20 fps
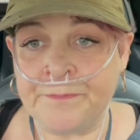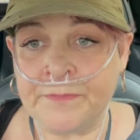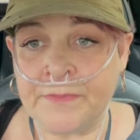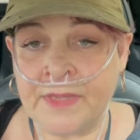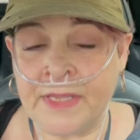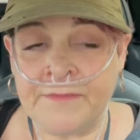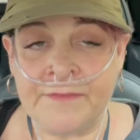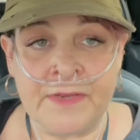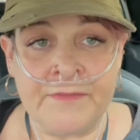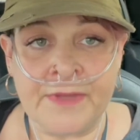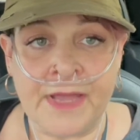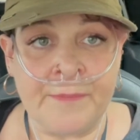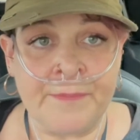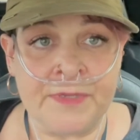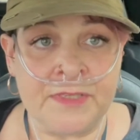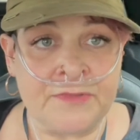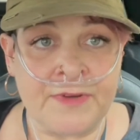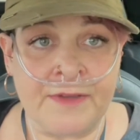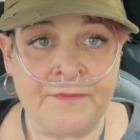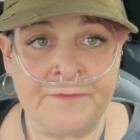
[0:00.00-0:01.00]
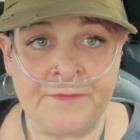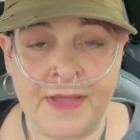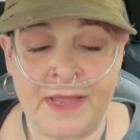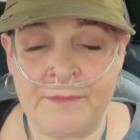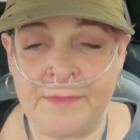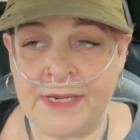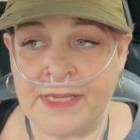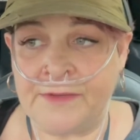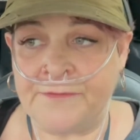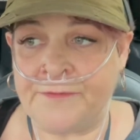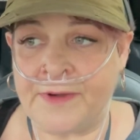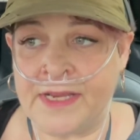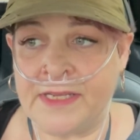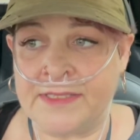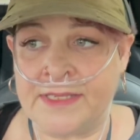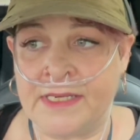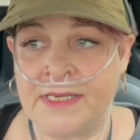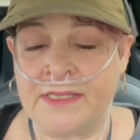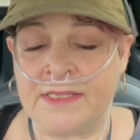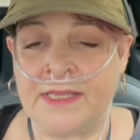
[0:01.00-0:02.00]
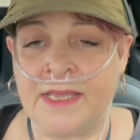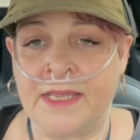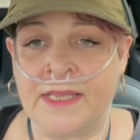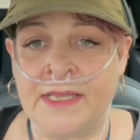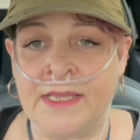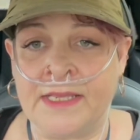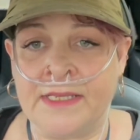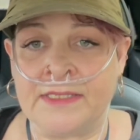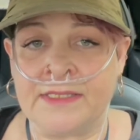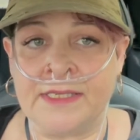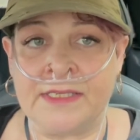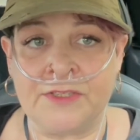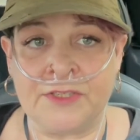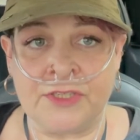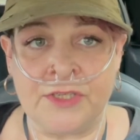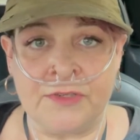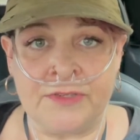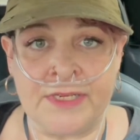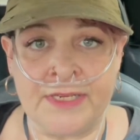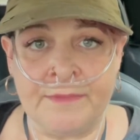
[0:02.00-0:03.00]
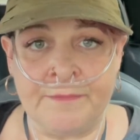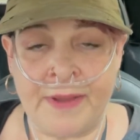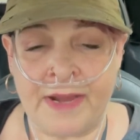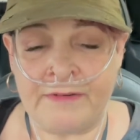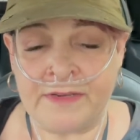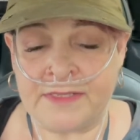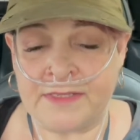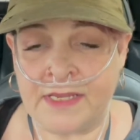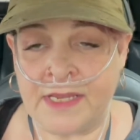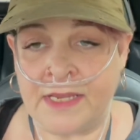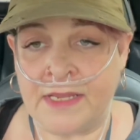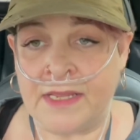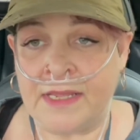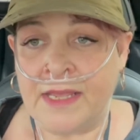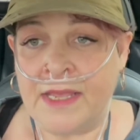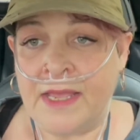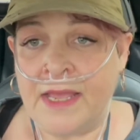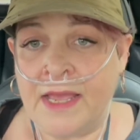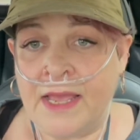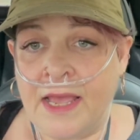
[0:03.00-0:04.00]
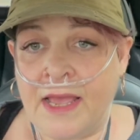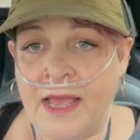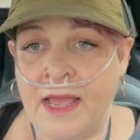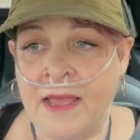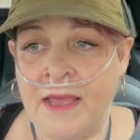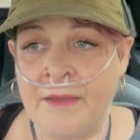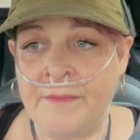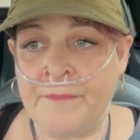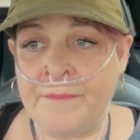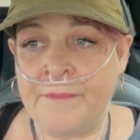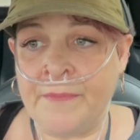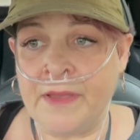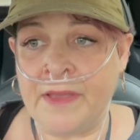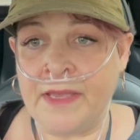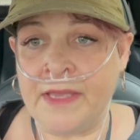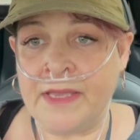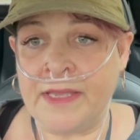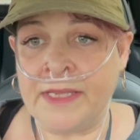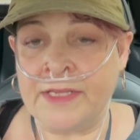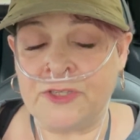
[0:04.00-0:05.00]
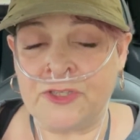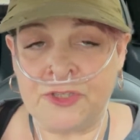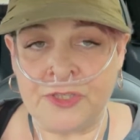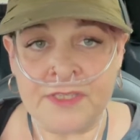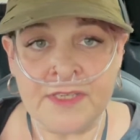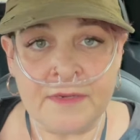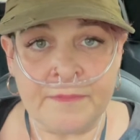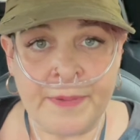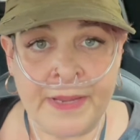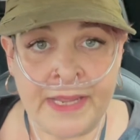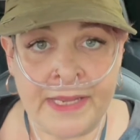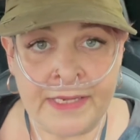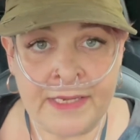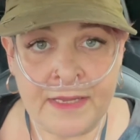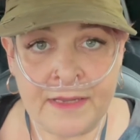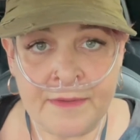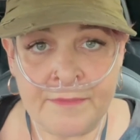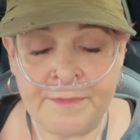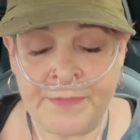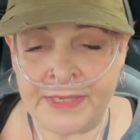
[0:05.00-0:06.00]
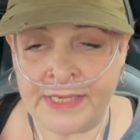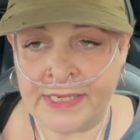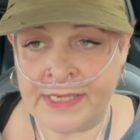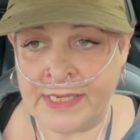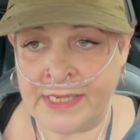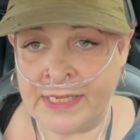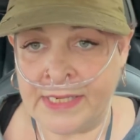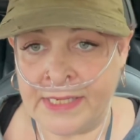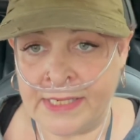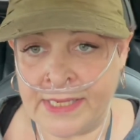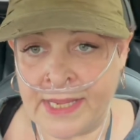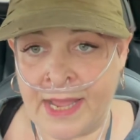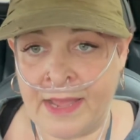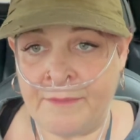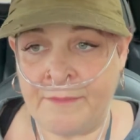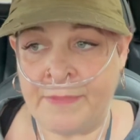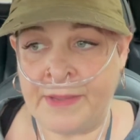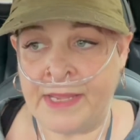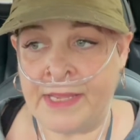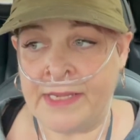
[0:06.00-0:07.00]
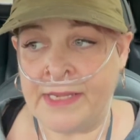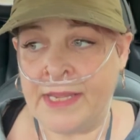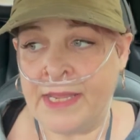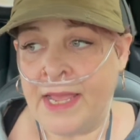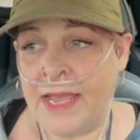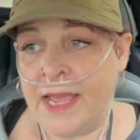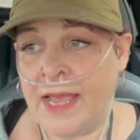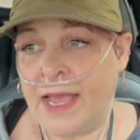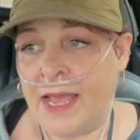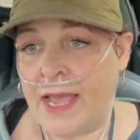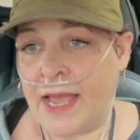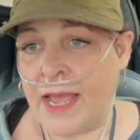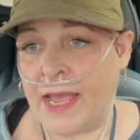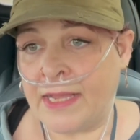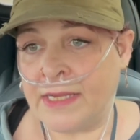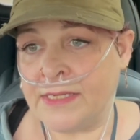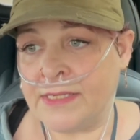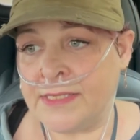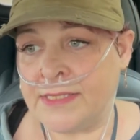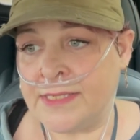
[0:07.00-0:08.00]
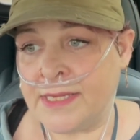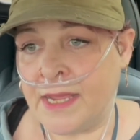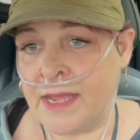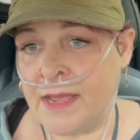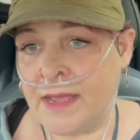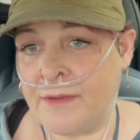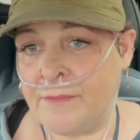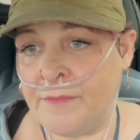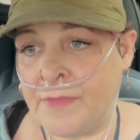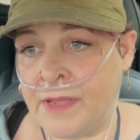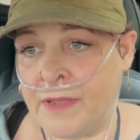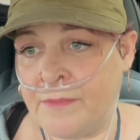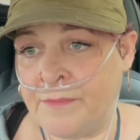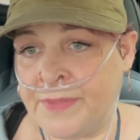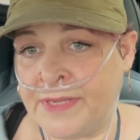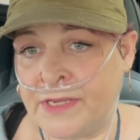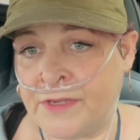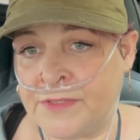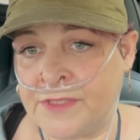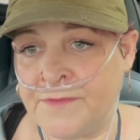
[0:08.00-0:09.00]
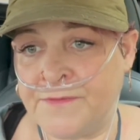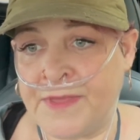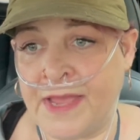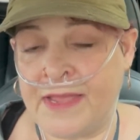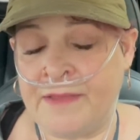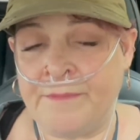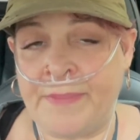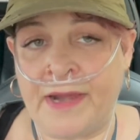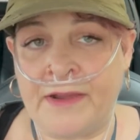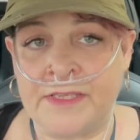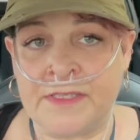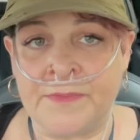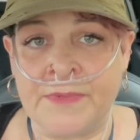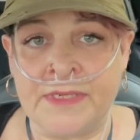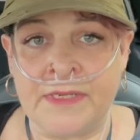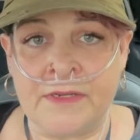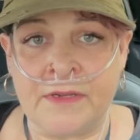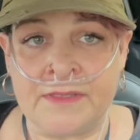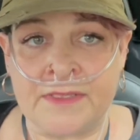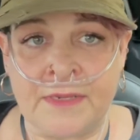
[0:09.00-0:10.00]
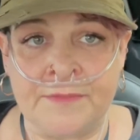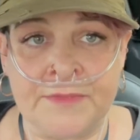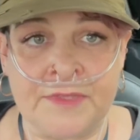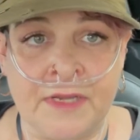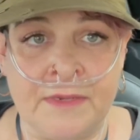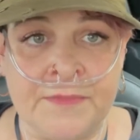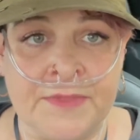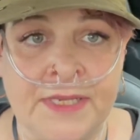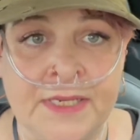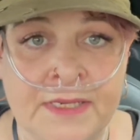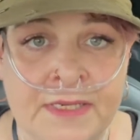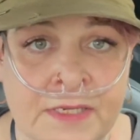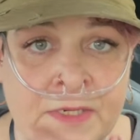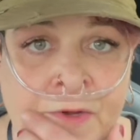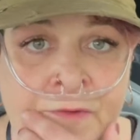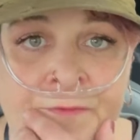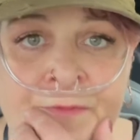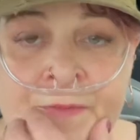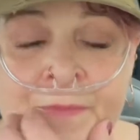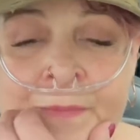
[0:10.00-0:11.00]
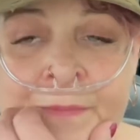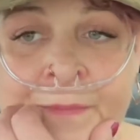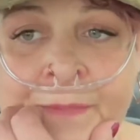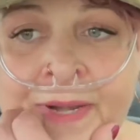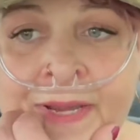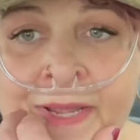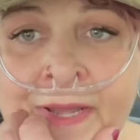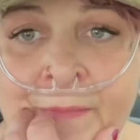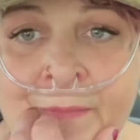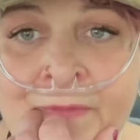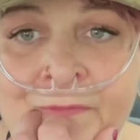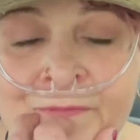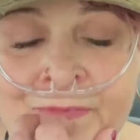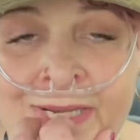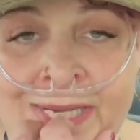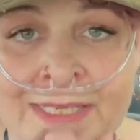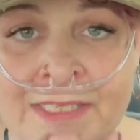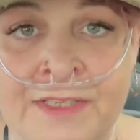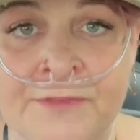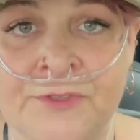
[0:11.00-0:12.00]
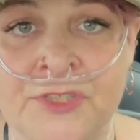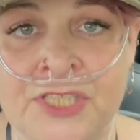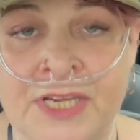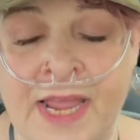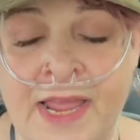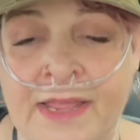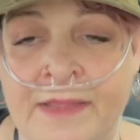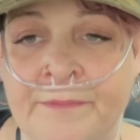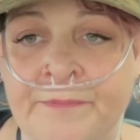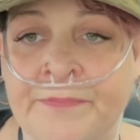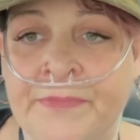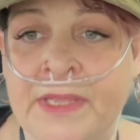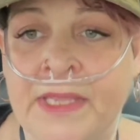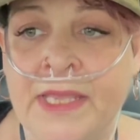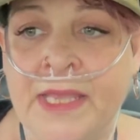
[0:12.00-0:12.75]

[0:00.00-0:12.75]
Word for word: Even if it happens around family, friends, anything, it's hugely embarrassing. It shouldn't be, but it can be. And because of that embarrassment, sometimes it can often bring up feelings of shame.